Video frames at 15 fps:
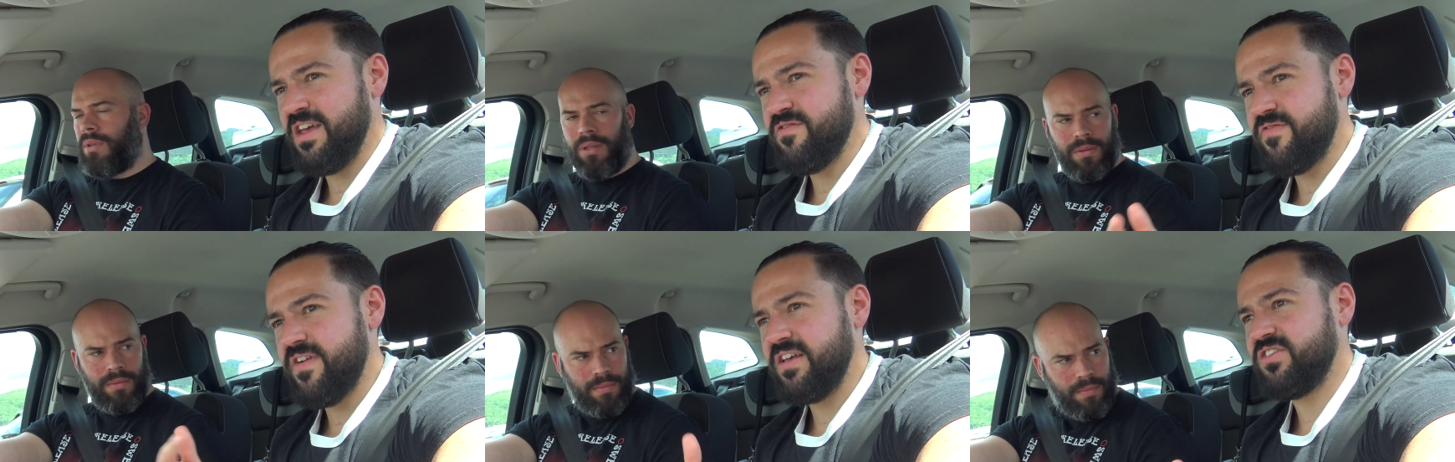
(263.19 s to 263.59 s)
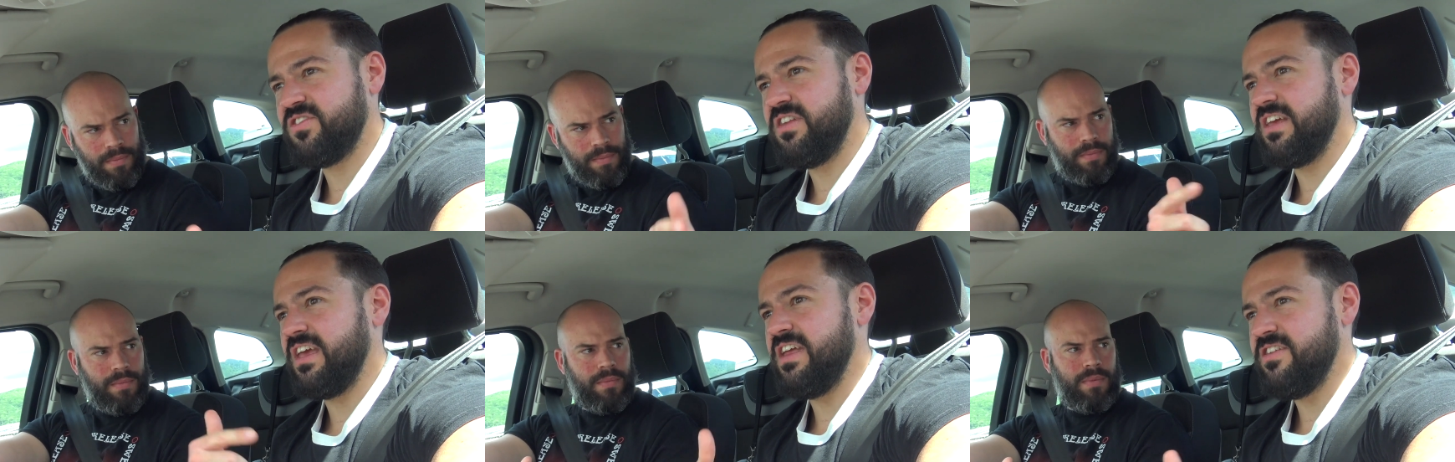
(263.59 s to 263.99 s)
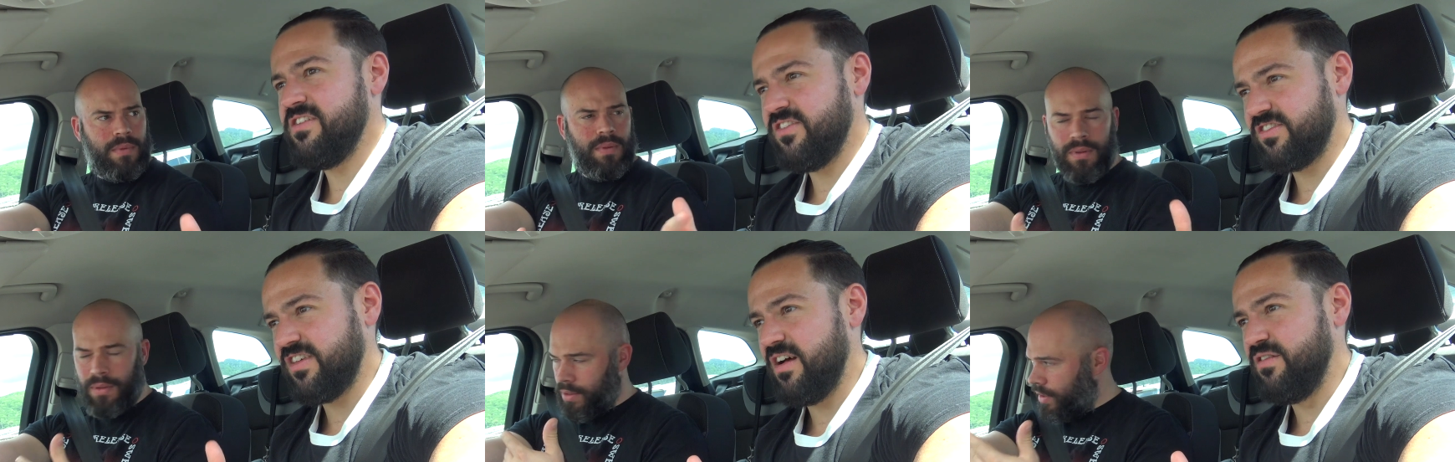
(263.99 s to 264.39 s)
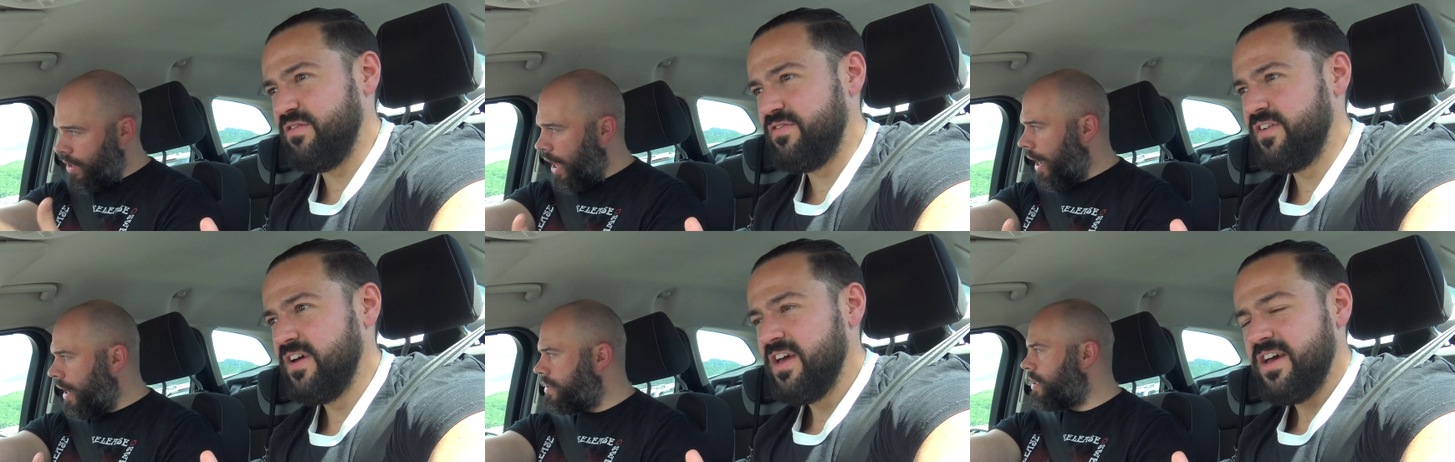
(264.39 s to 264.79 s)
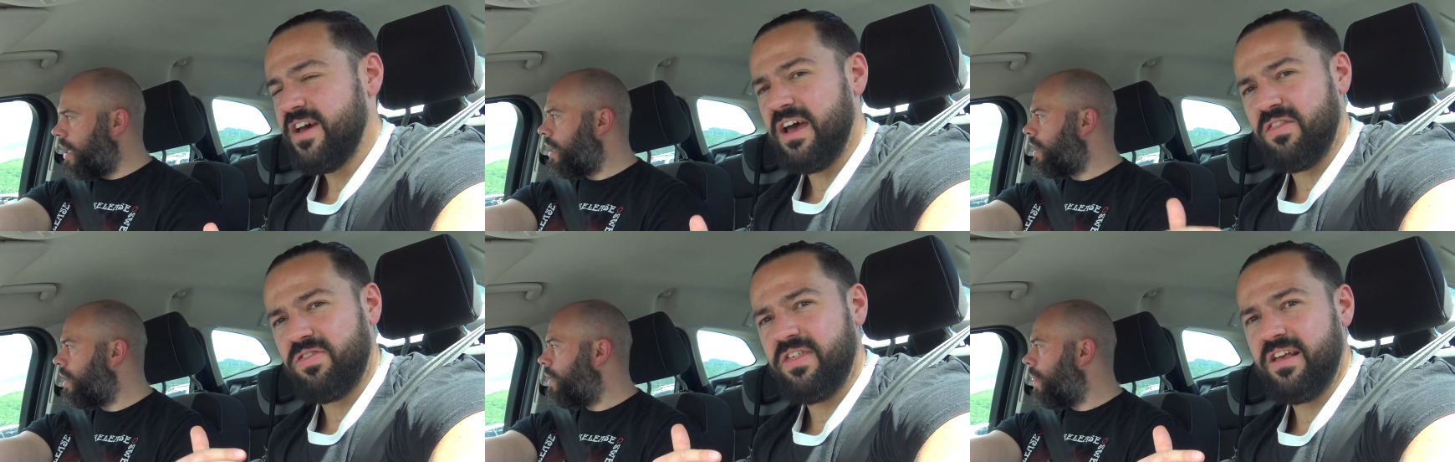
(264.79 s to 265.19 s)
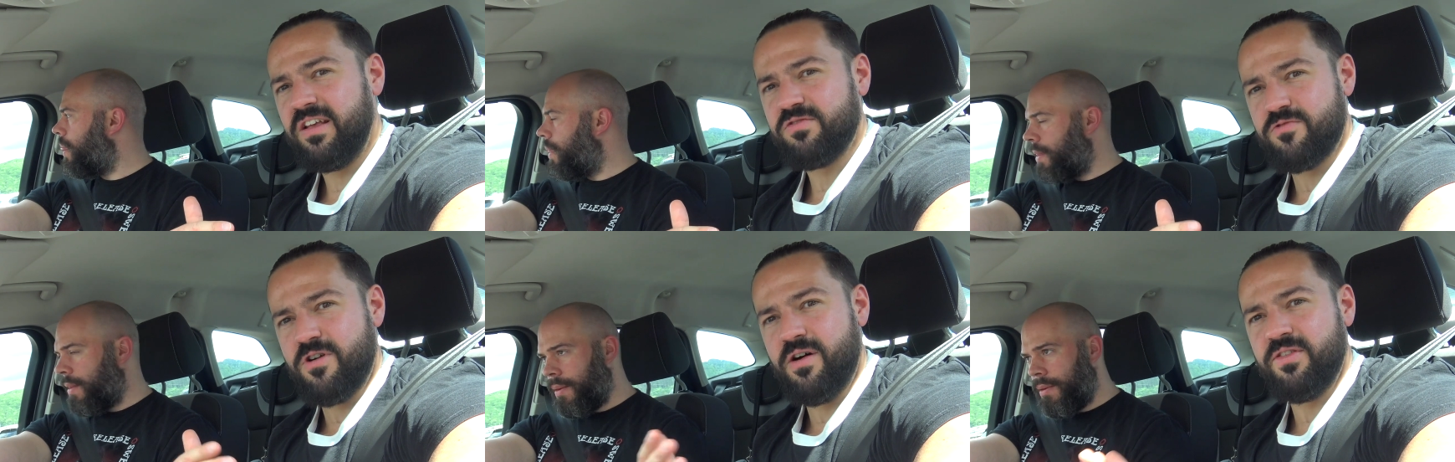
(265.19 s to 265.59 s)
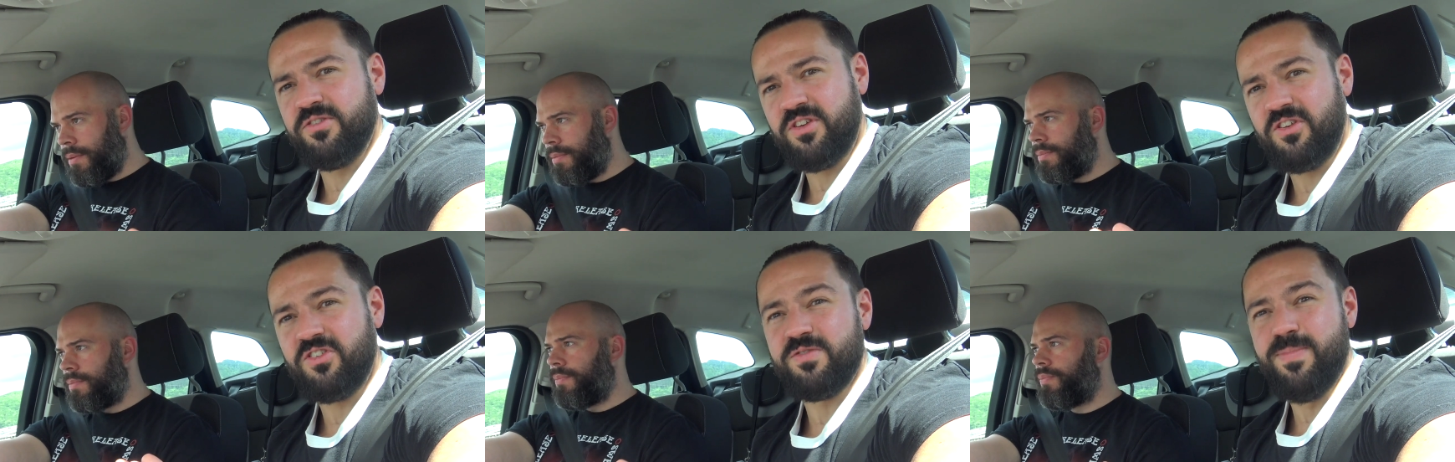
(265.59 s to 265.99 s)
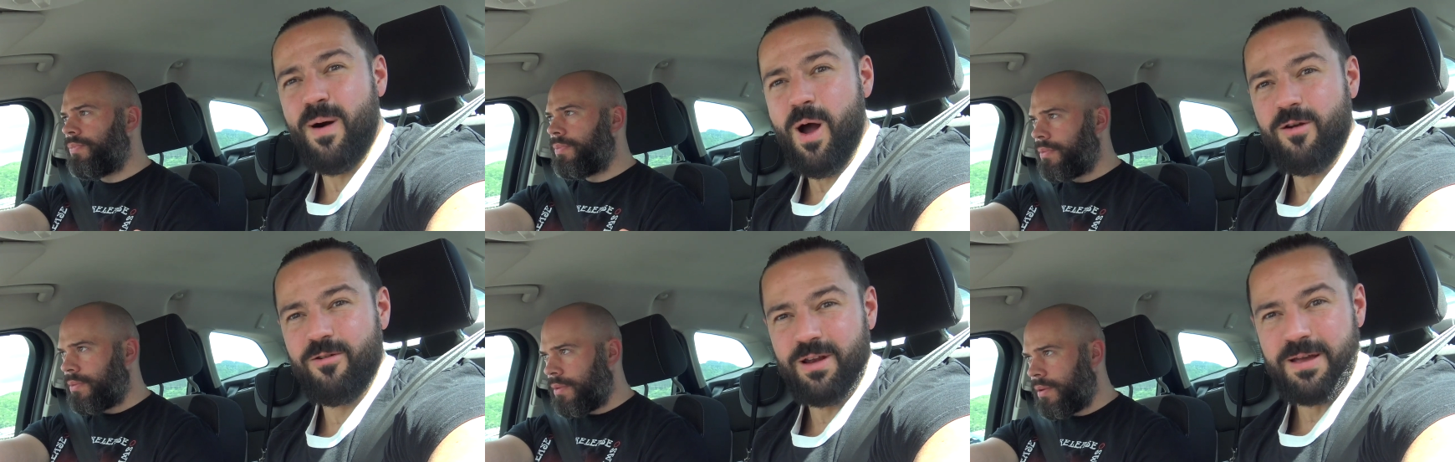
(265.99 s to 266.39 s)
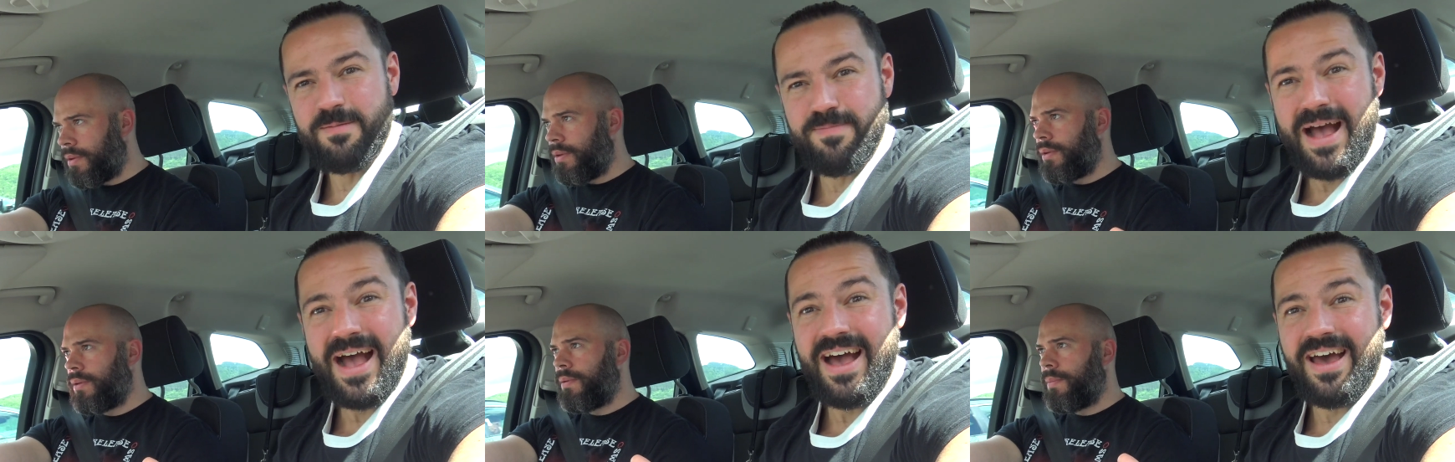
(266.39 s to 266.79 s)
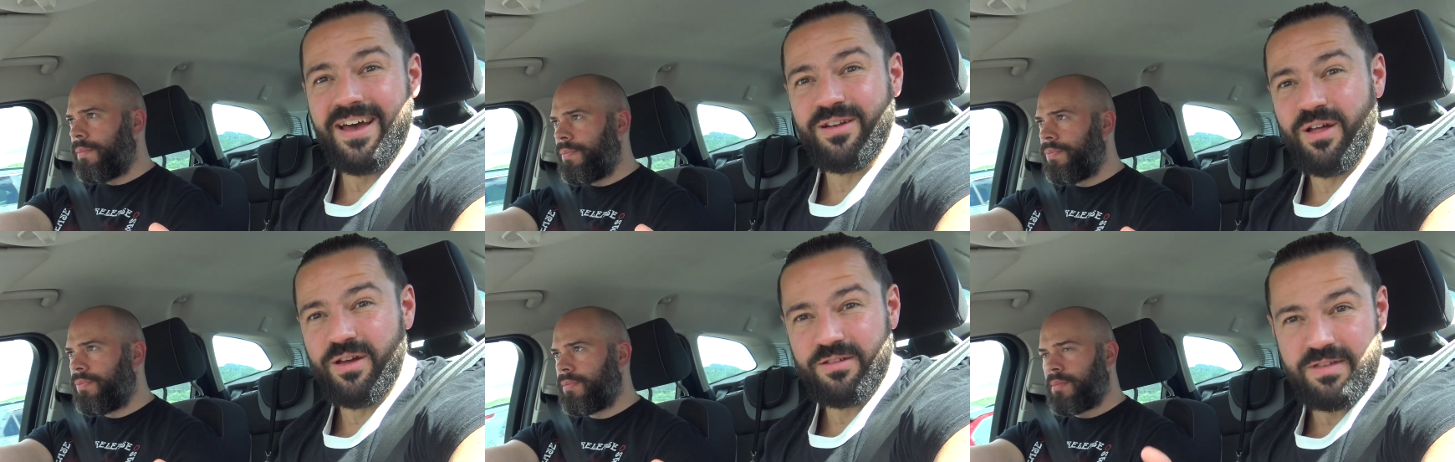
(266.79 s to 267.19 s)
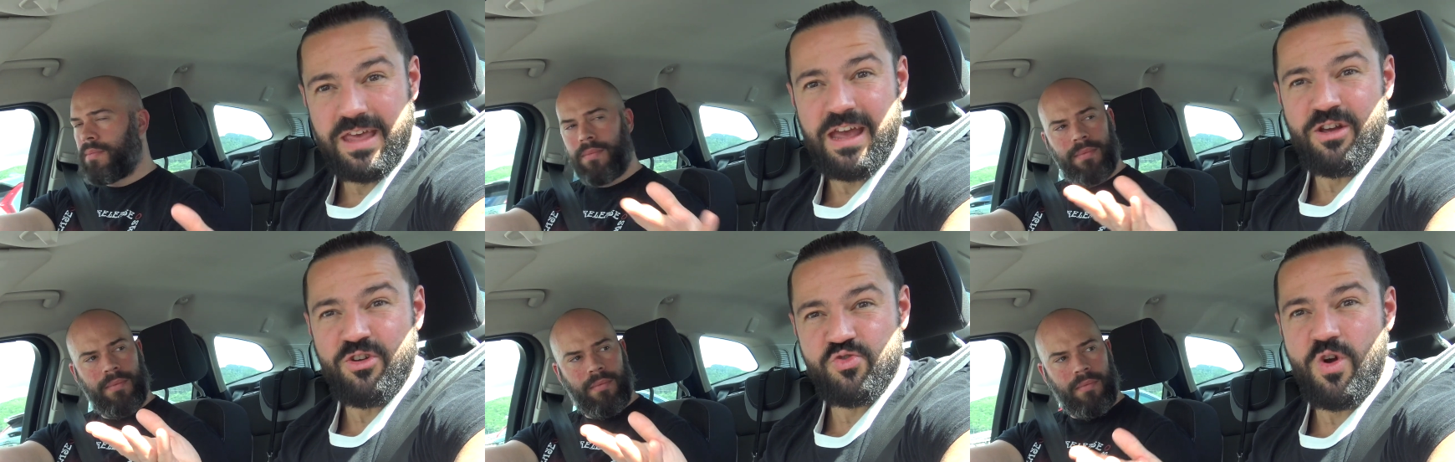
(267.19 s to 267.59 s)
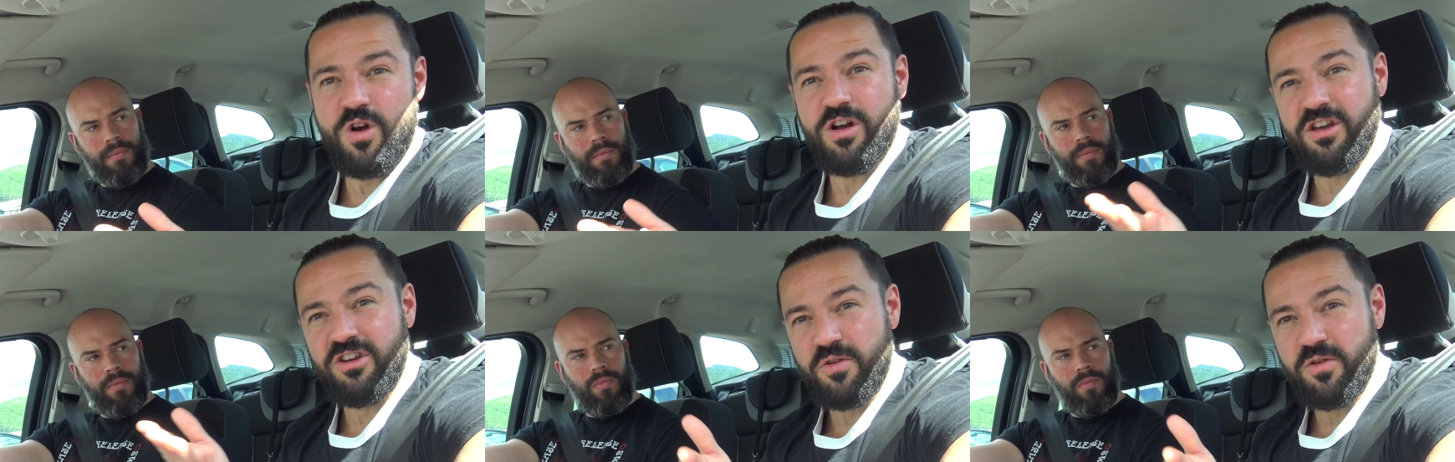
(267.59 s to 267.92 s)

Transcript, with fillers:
Speaker 1: investing in yourself yeah exactly and things rather than say spiraling bad like getting drunk